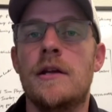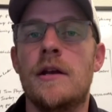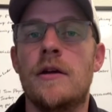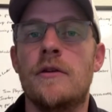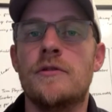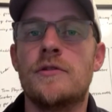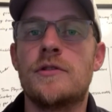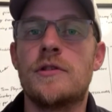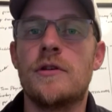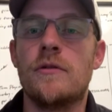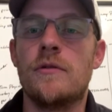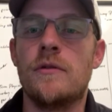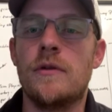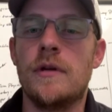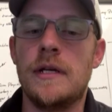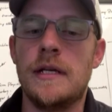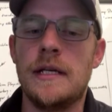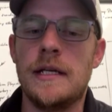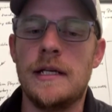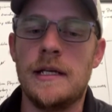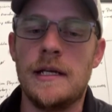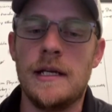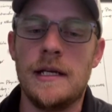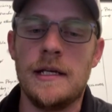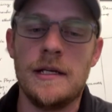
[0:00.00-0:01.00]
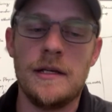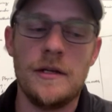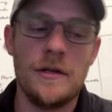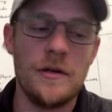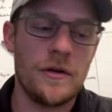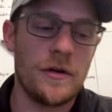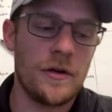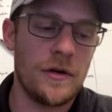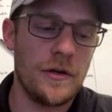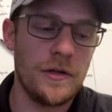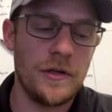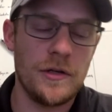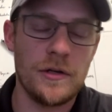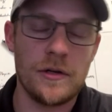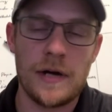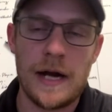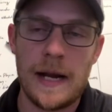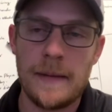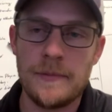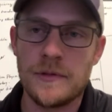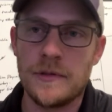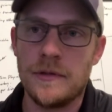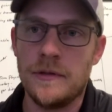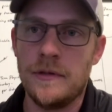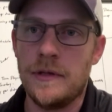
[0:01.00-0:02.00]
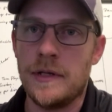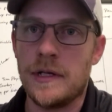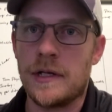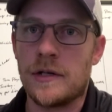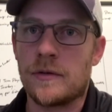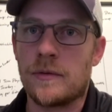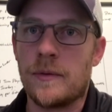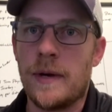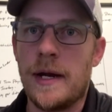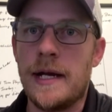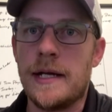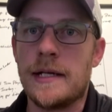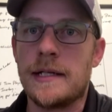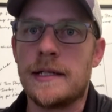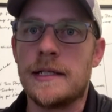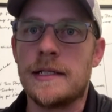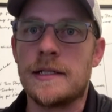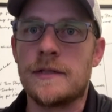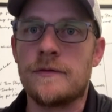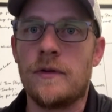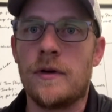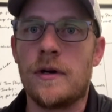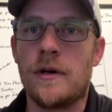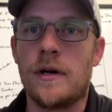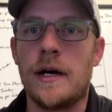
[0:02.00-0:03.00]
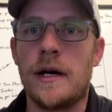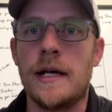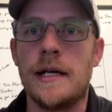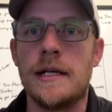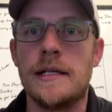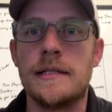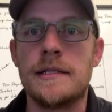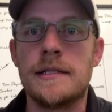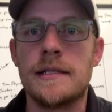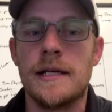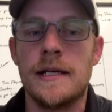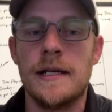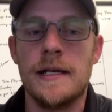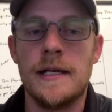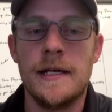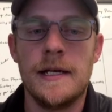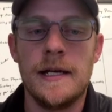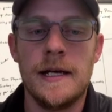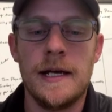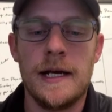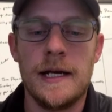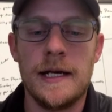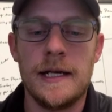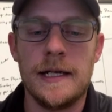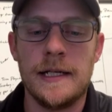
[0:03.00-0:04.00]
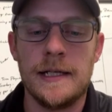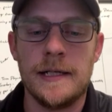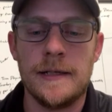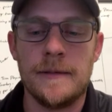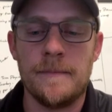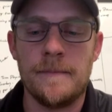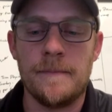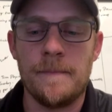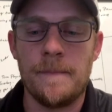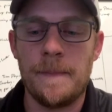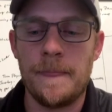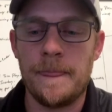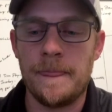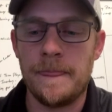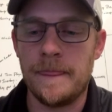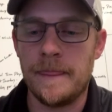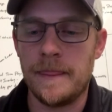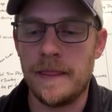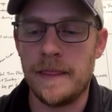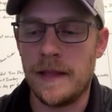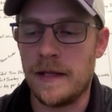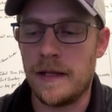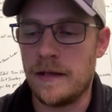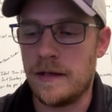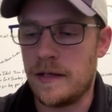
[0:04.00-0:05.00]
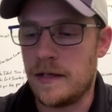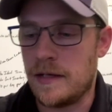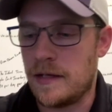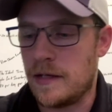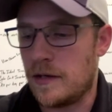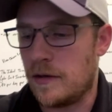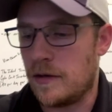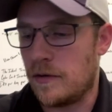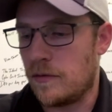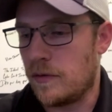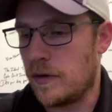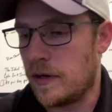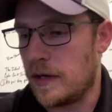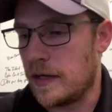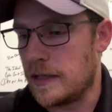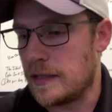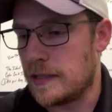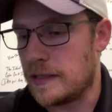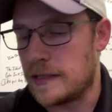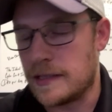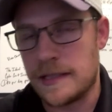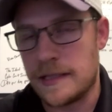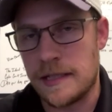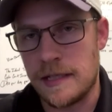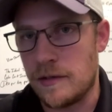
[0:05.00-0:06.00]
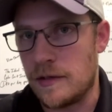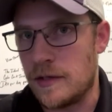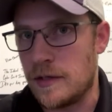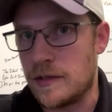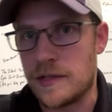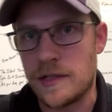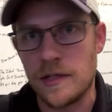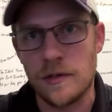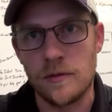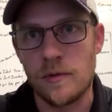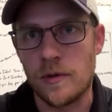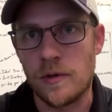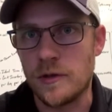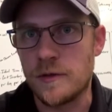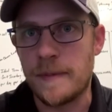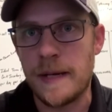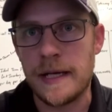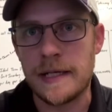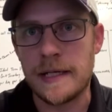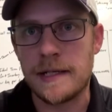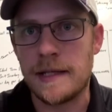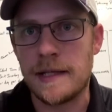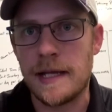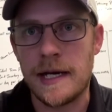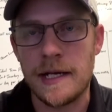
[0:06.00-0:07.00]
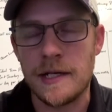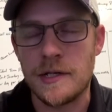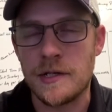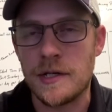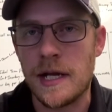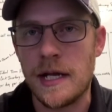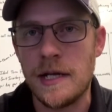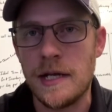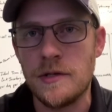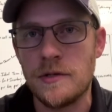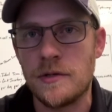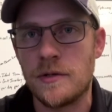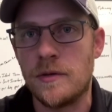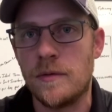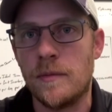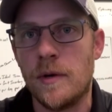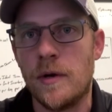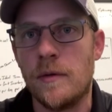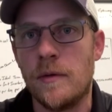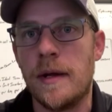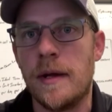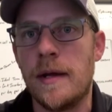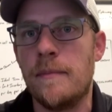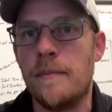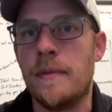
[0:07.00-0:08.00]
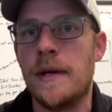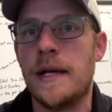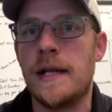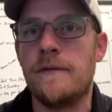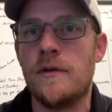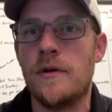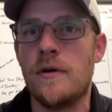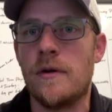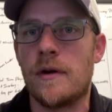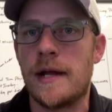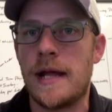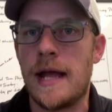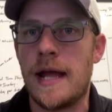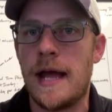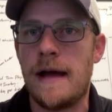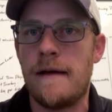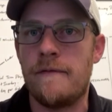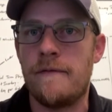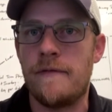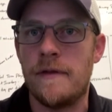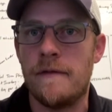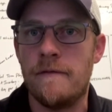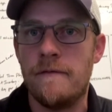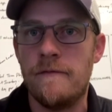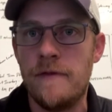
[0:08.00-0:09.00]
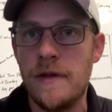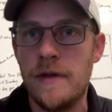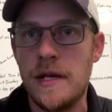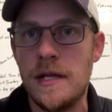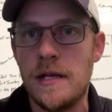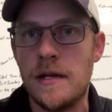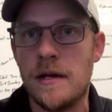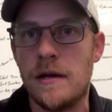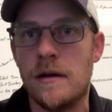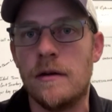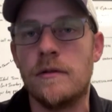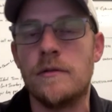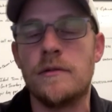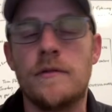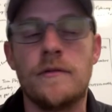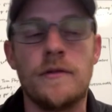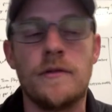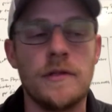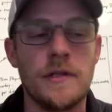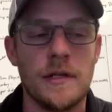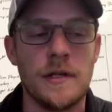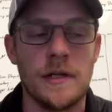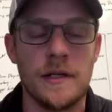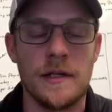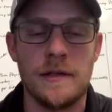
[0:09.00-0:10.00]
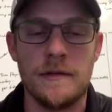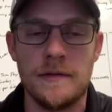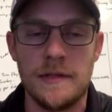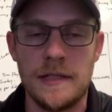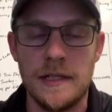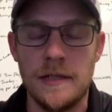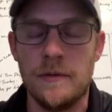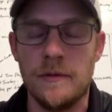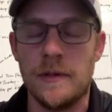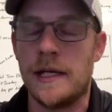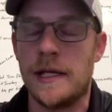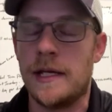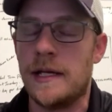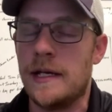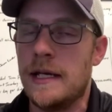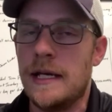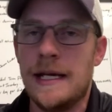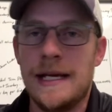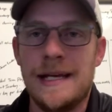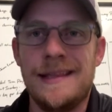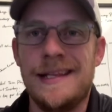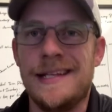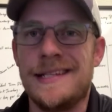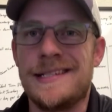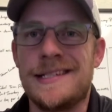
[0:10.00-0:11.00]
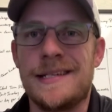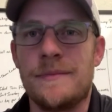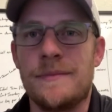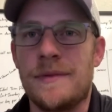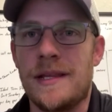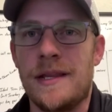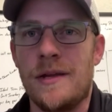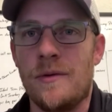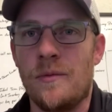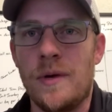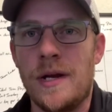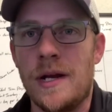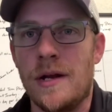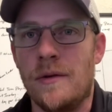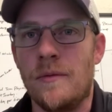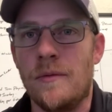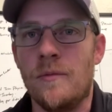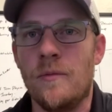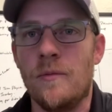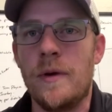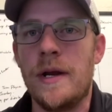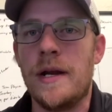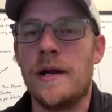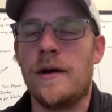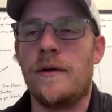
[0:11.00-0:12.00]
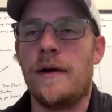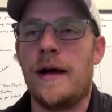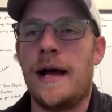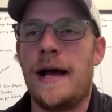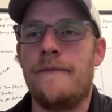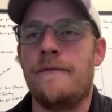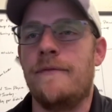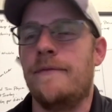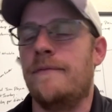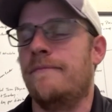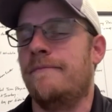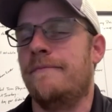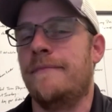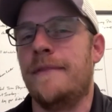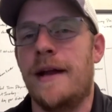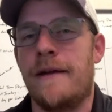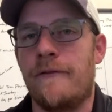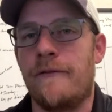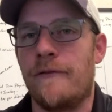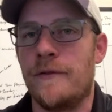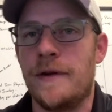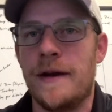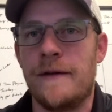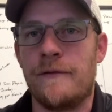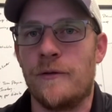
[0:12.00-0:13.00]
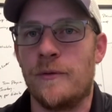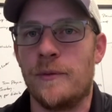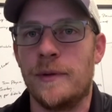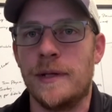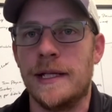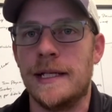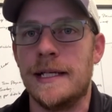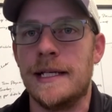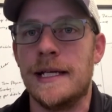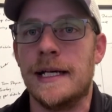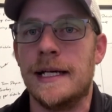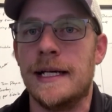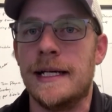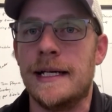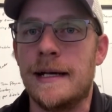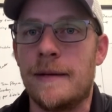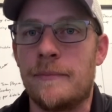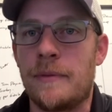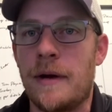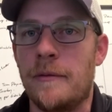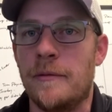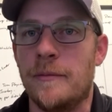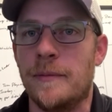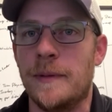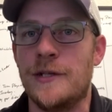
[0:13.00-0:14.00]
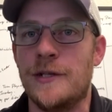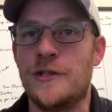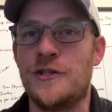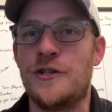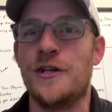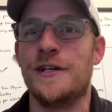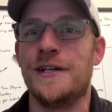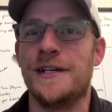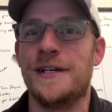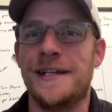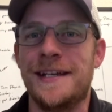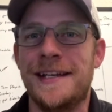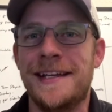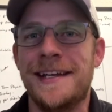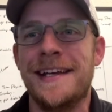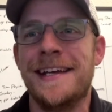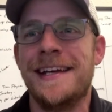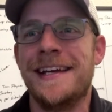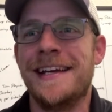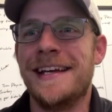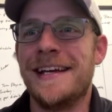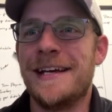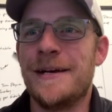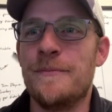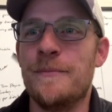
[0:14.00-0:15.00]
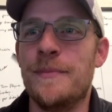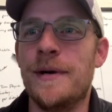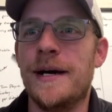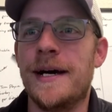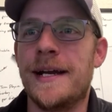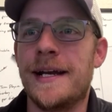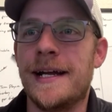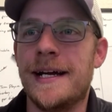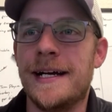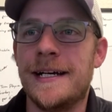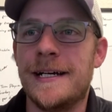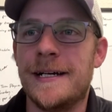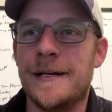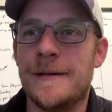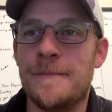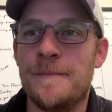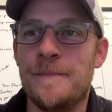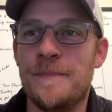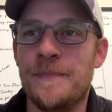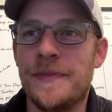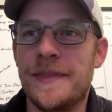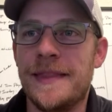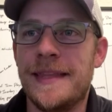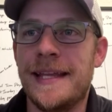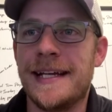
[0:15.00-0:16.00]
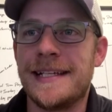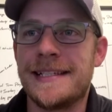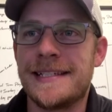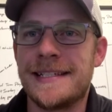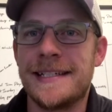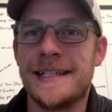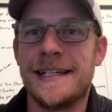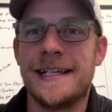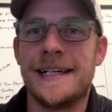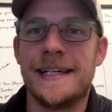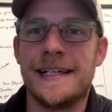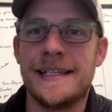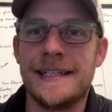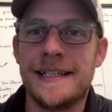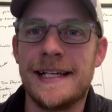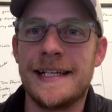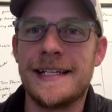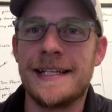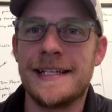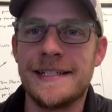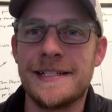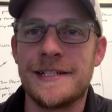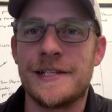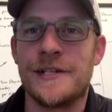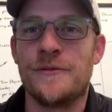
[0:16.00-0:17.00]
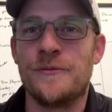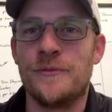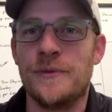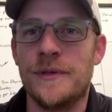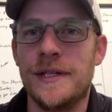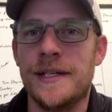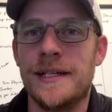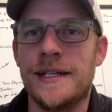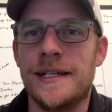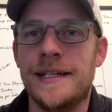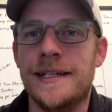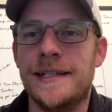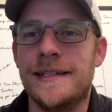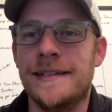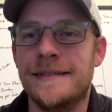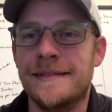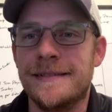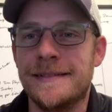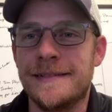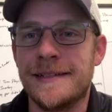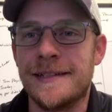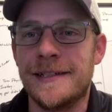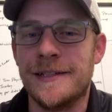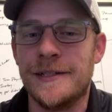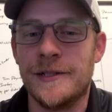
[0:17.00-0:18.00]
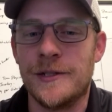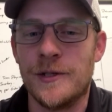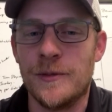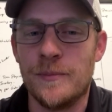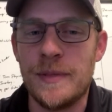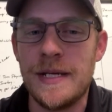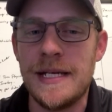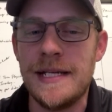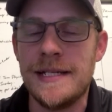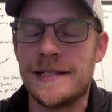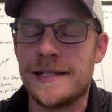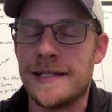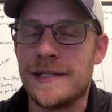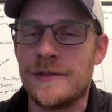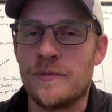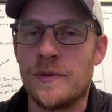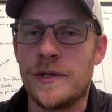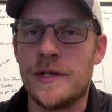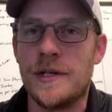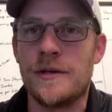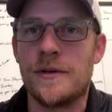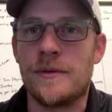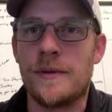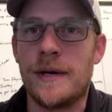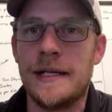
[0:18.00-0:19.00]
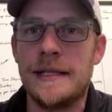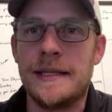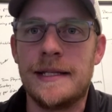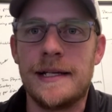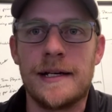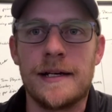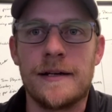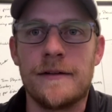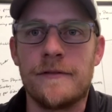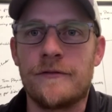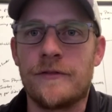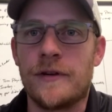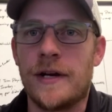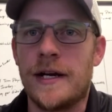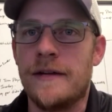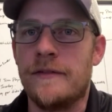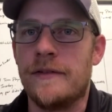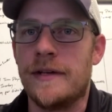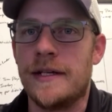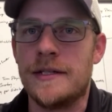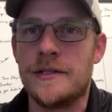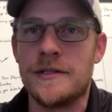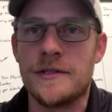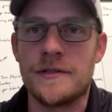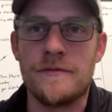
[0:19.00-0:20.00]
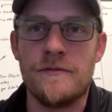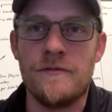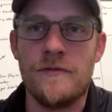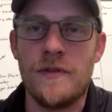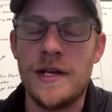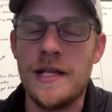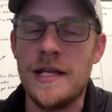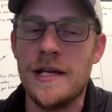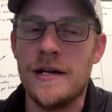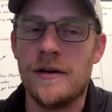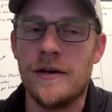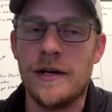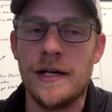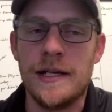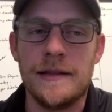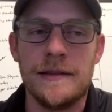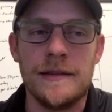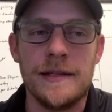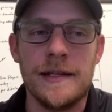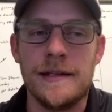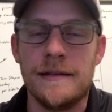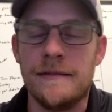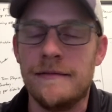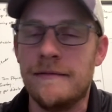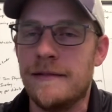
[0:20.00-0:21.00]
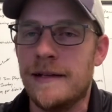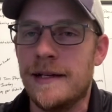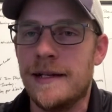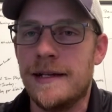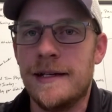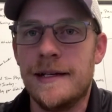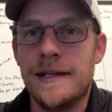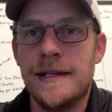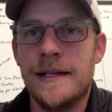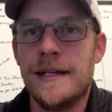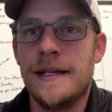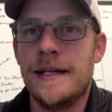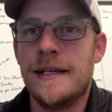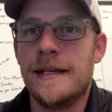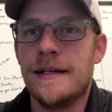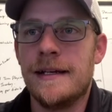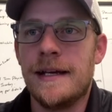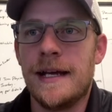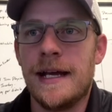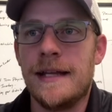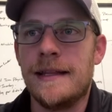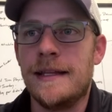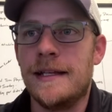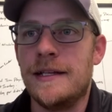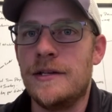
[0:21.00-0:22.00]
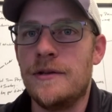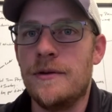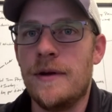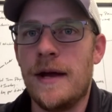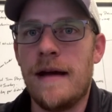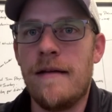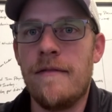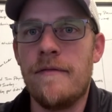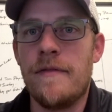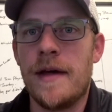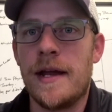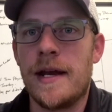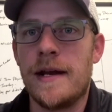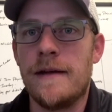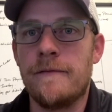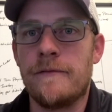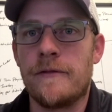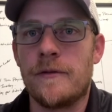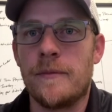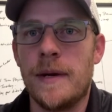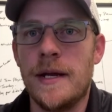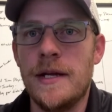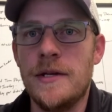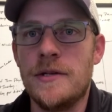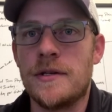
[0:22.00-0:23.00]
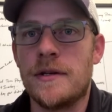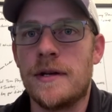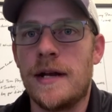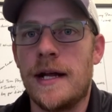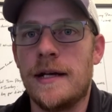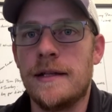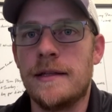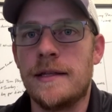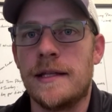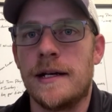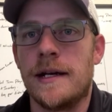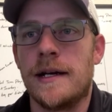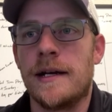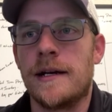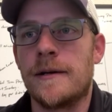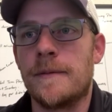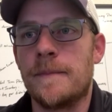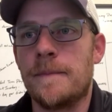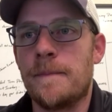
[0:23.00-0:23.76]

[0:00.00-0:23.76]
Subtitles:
So you're absolutely correct as far as it still rolls back to that educational moment. But if you already have the video to deal with it, and that's something that I've never really done. I probably should, but that is a really good little piece, is when you're right there in front of it, just video it, and then you have that information out there